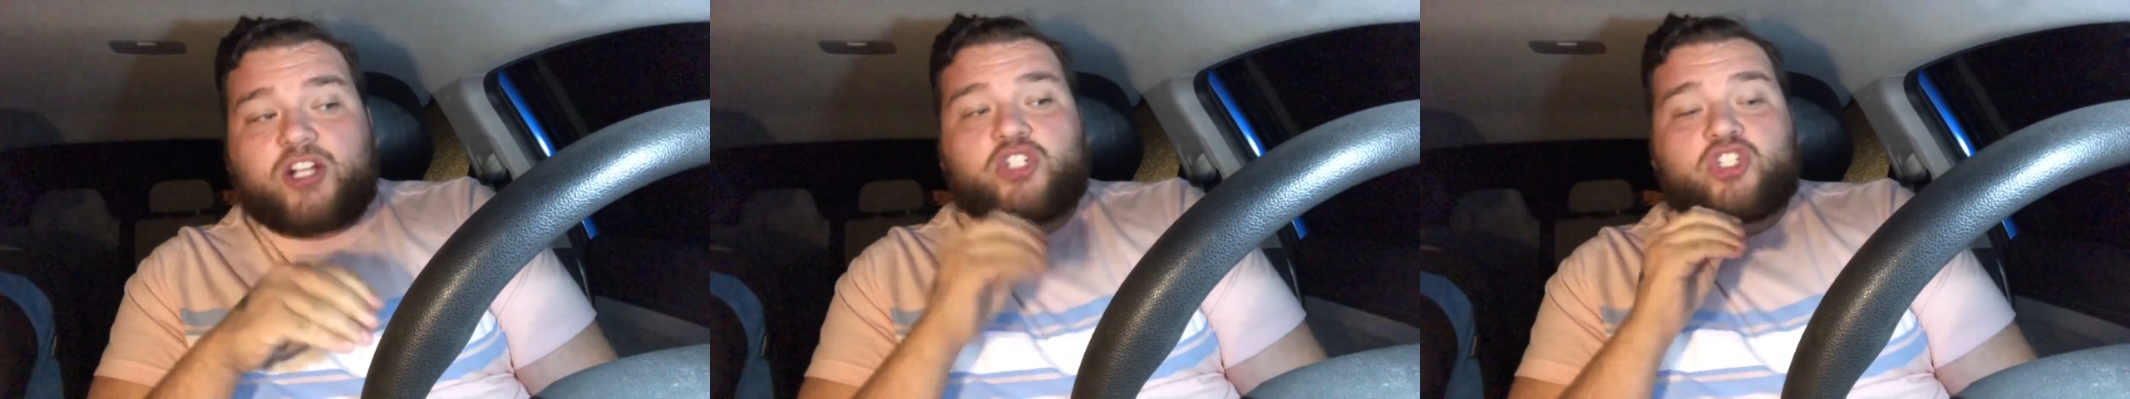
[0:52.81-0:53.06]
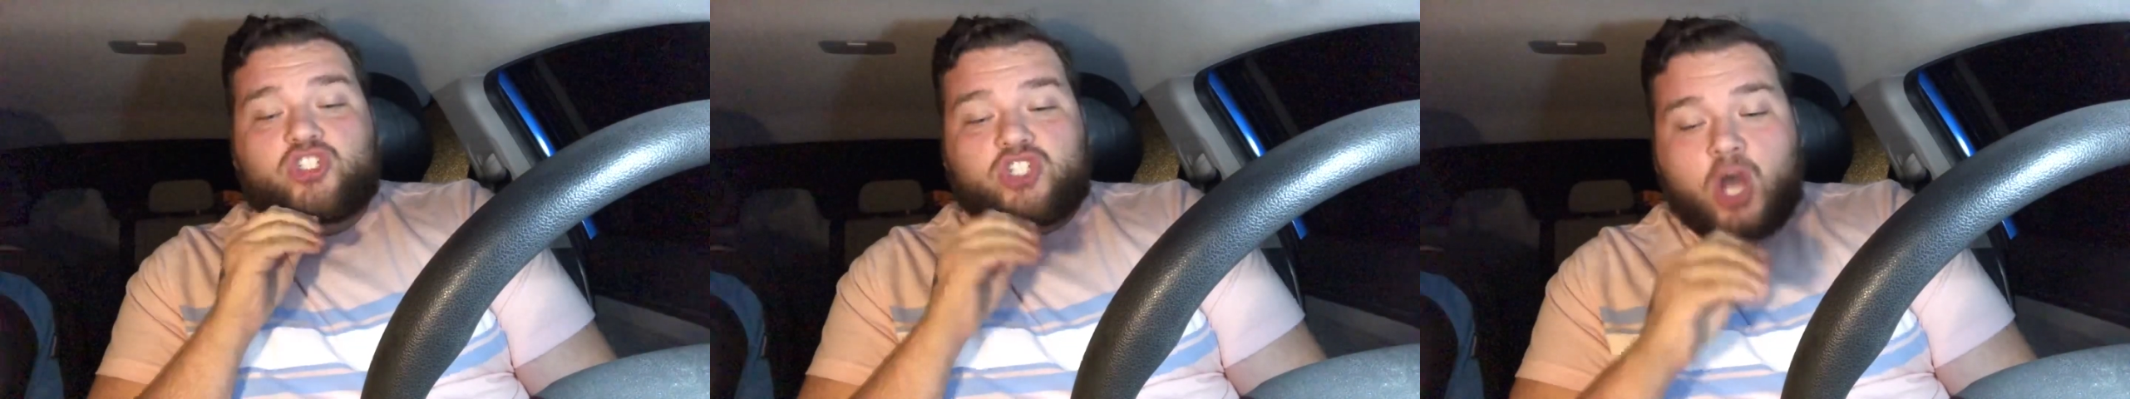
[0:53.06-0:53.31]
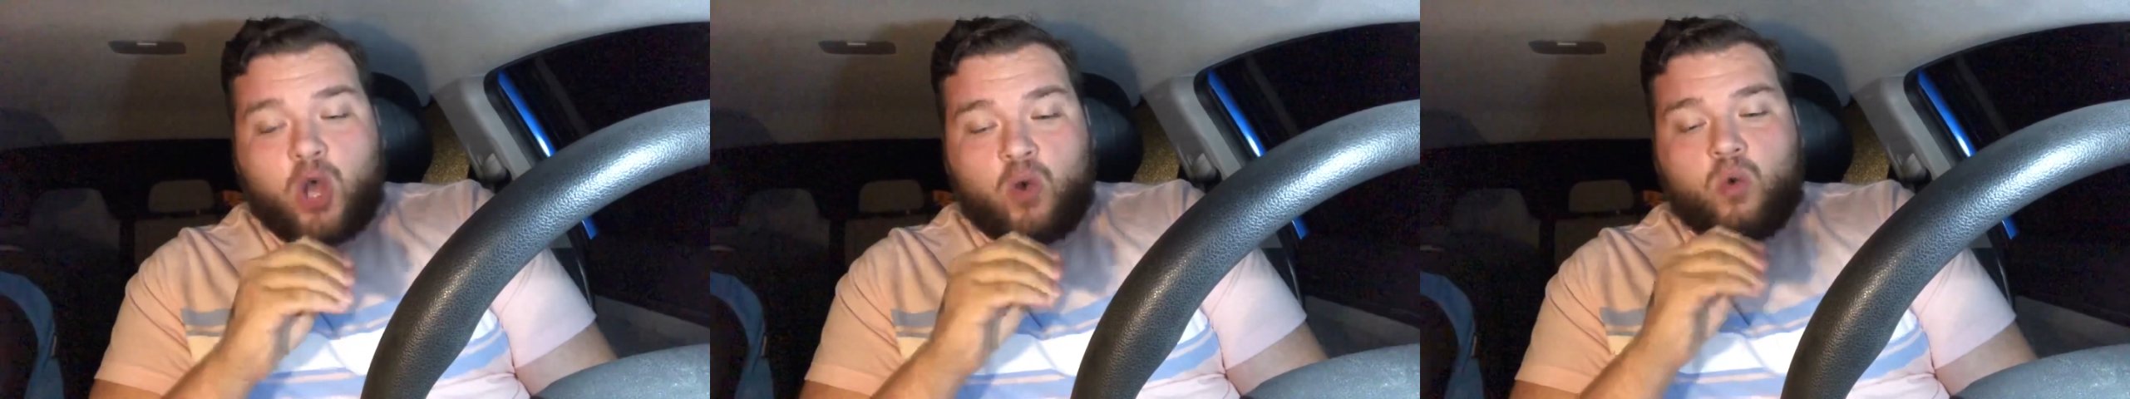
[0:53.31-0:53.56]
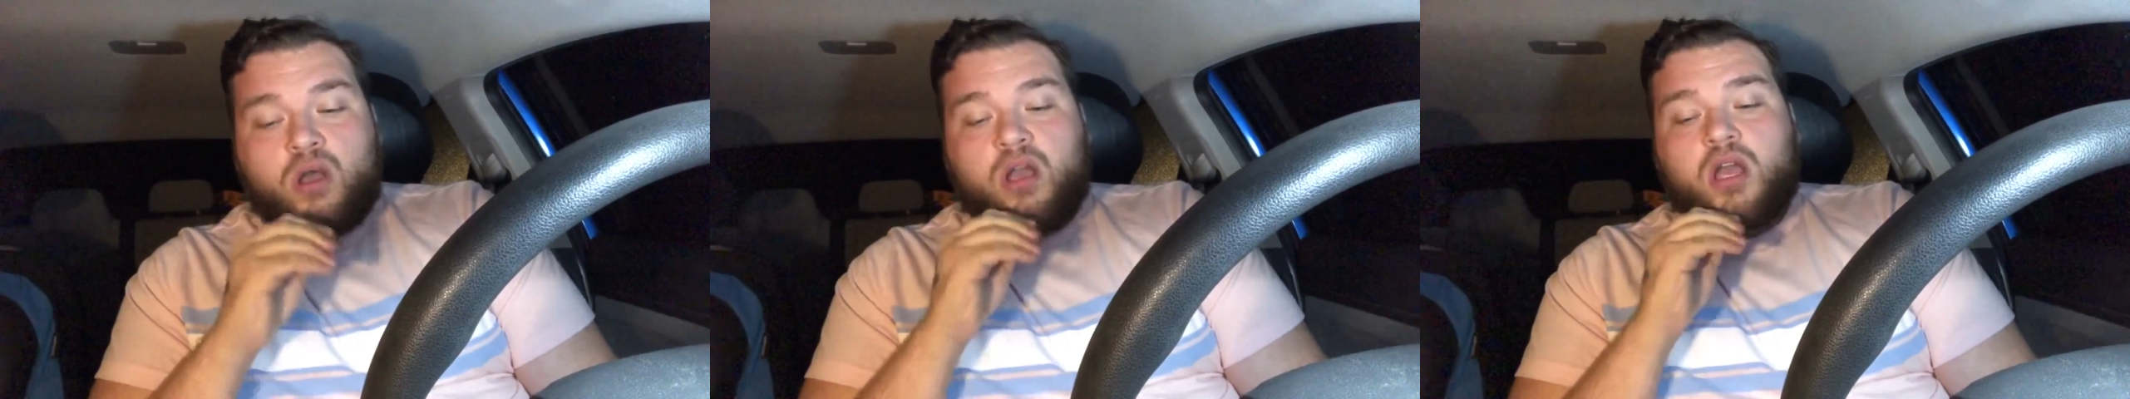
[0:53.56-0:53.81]

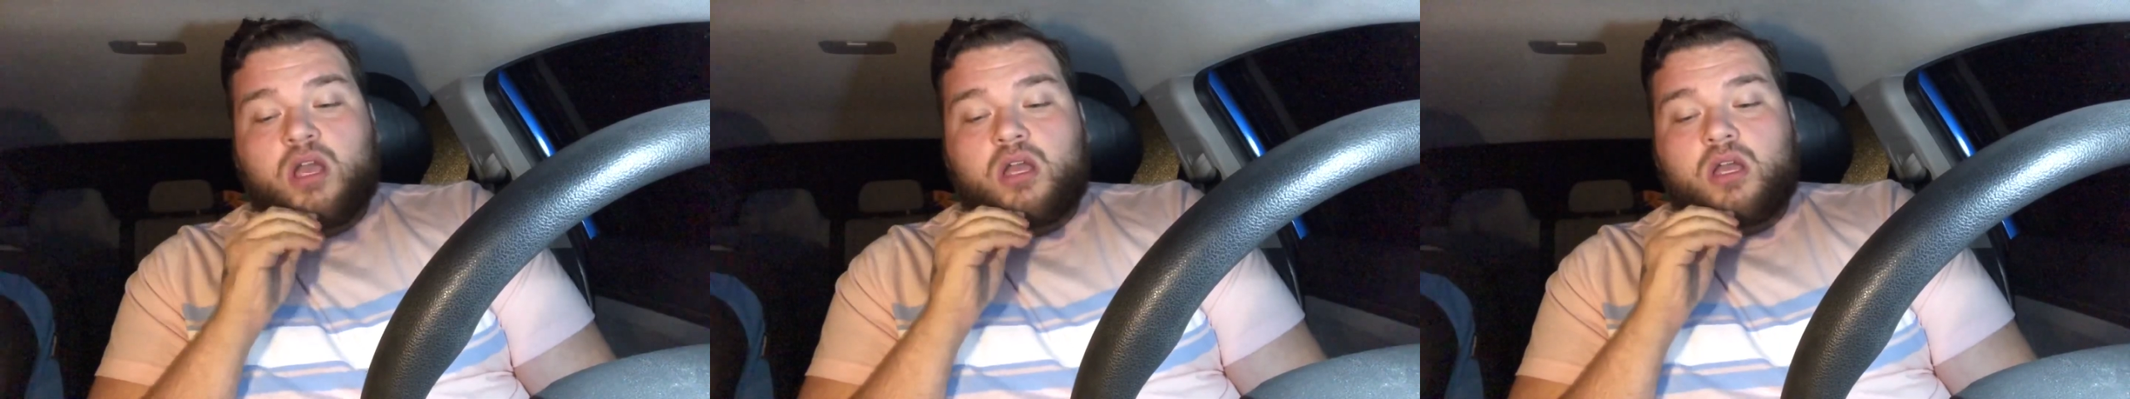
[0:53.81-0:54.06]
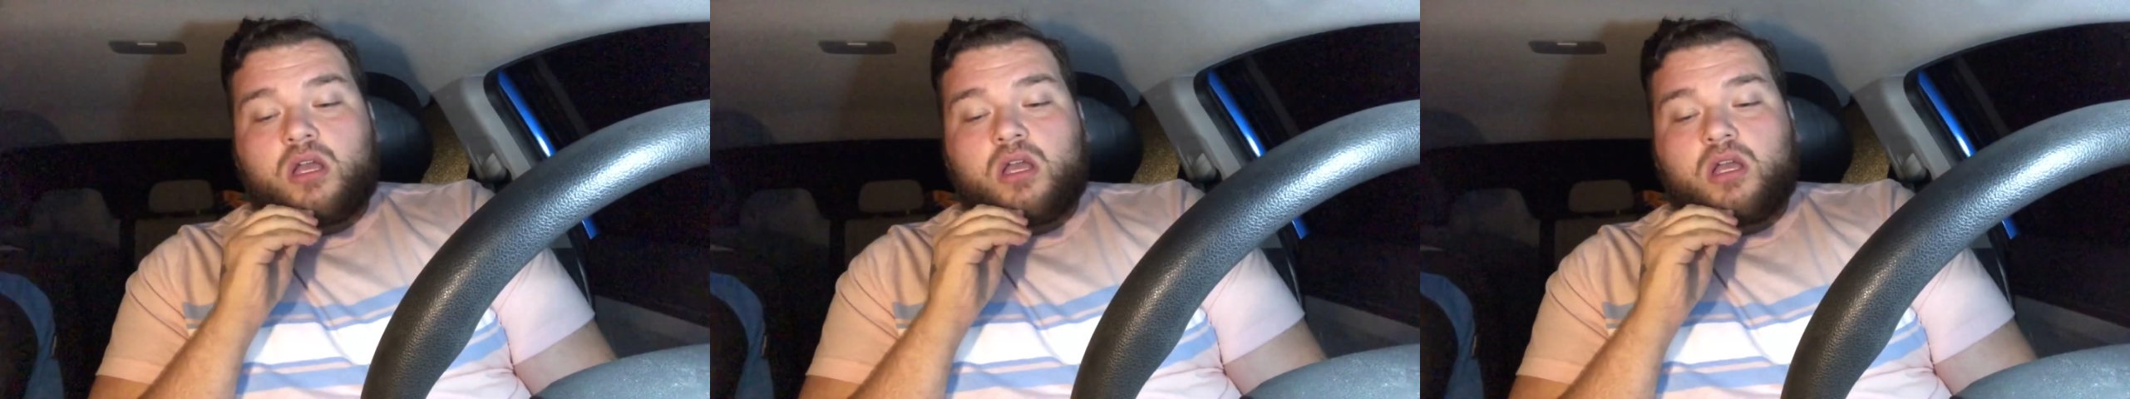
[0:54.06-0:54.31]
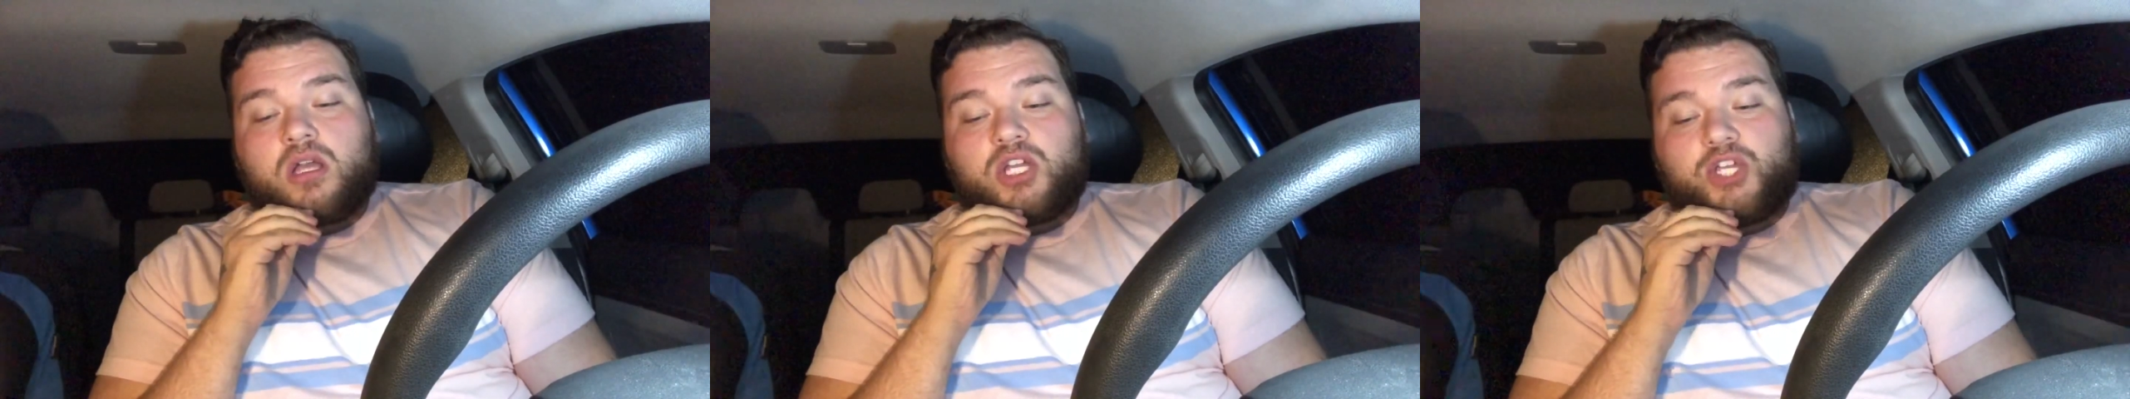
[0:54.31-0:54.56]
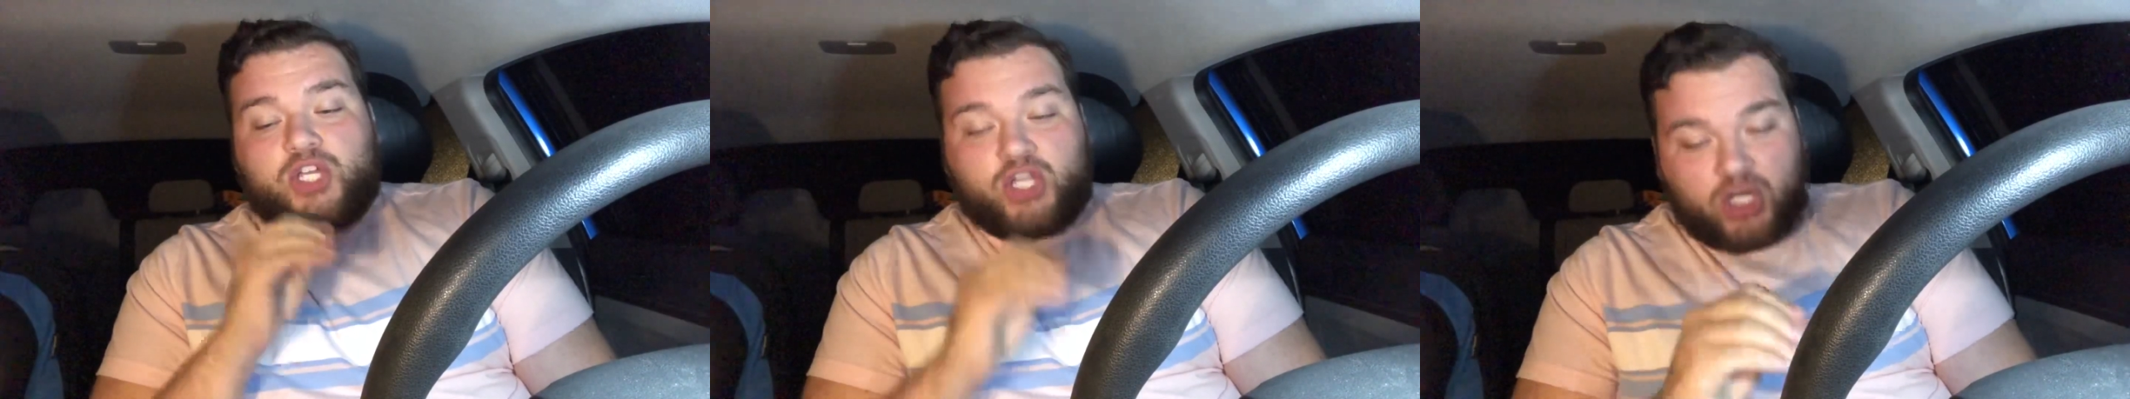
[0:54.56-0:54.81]
so
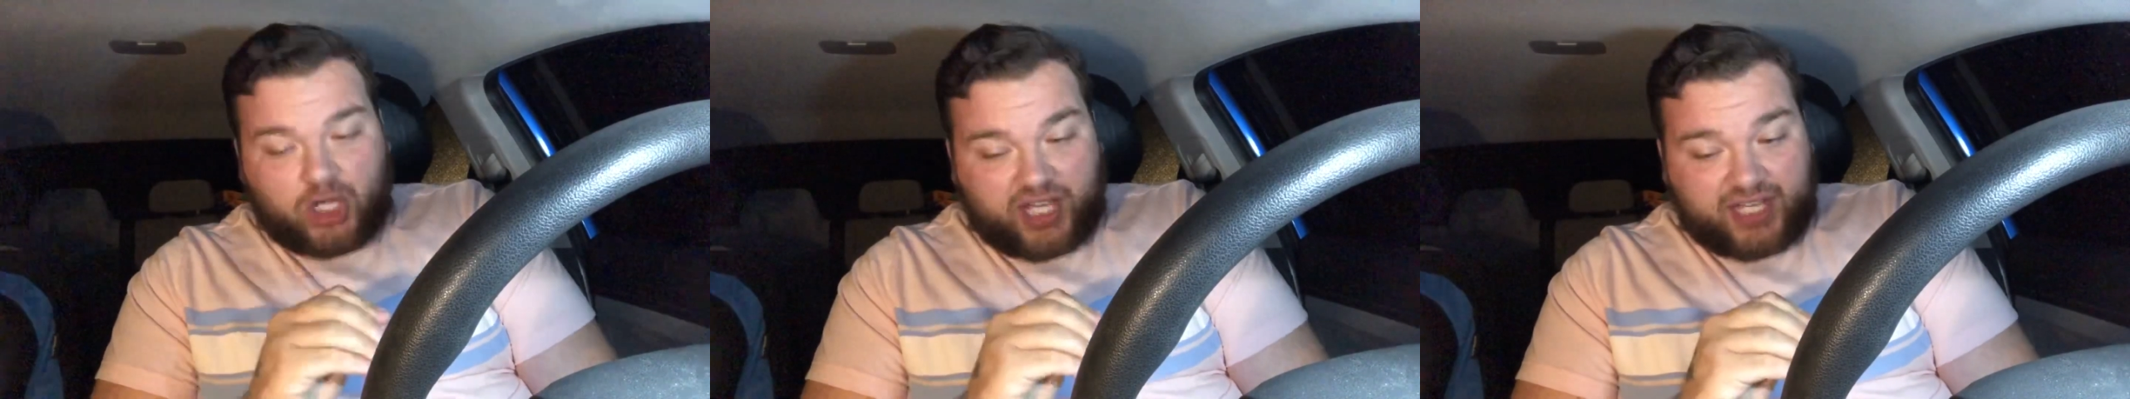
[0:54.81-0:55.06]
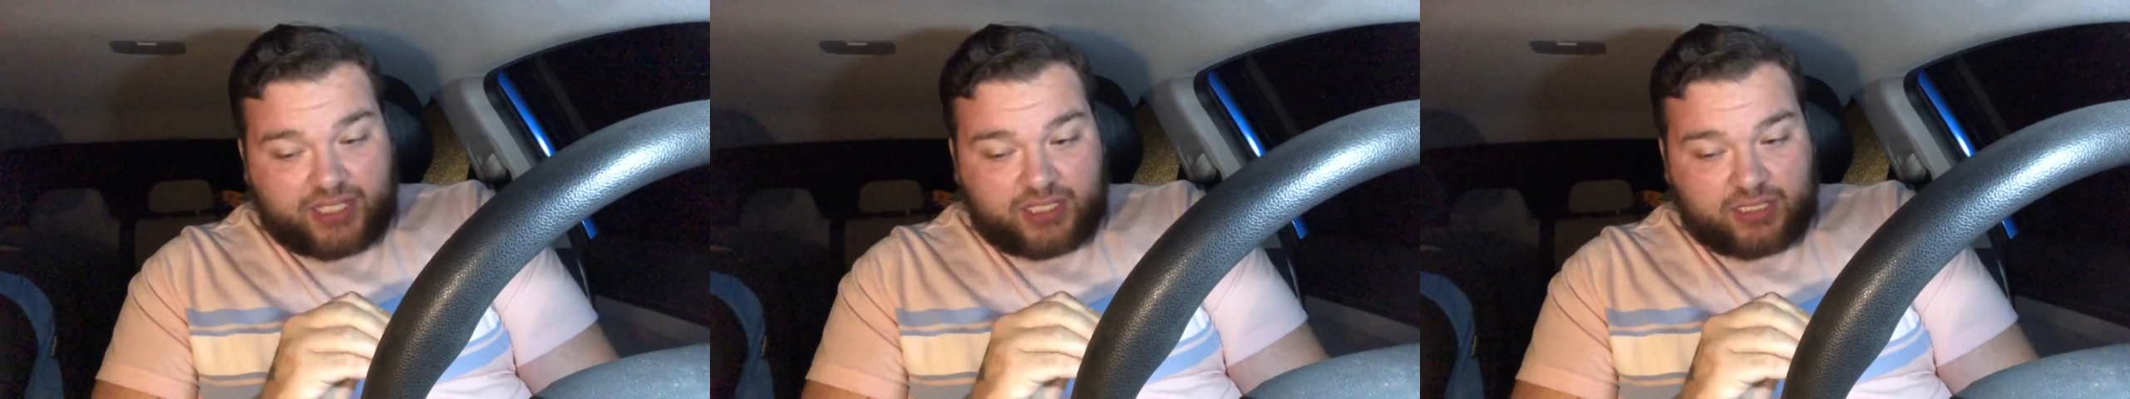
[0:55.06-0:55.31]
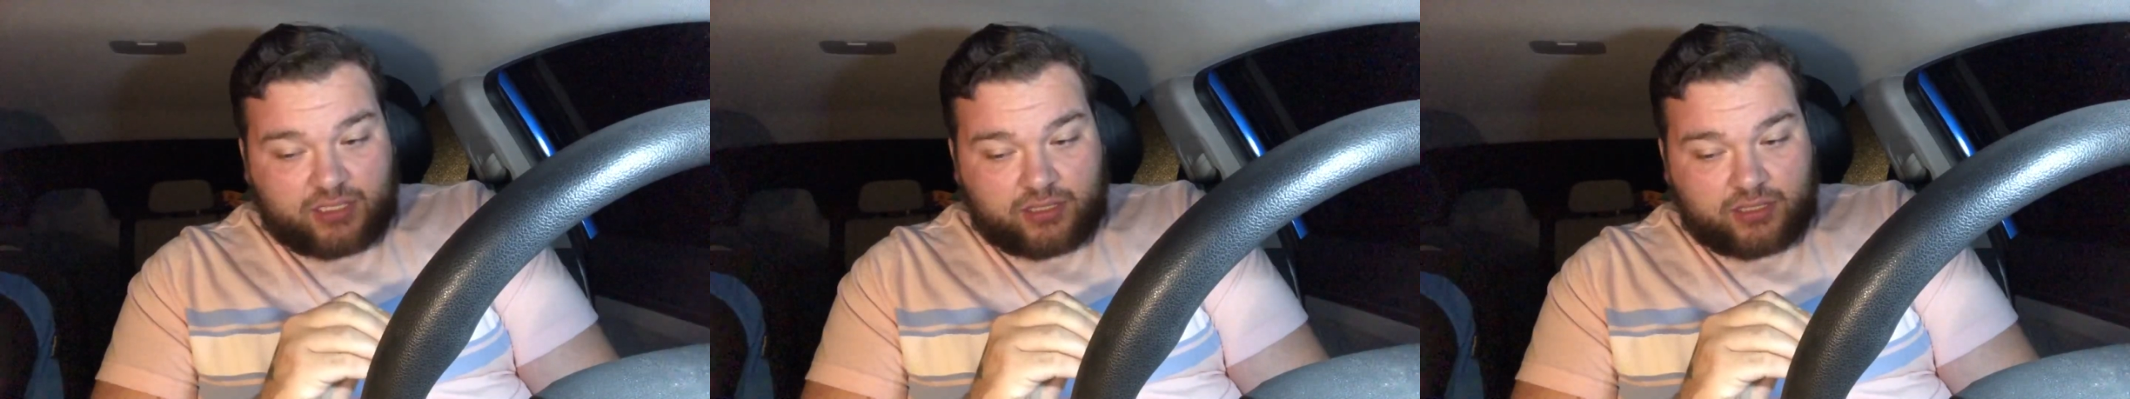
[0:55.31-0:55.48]
good.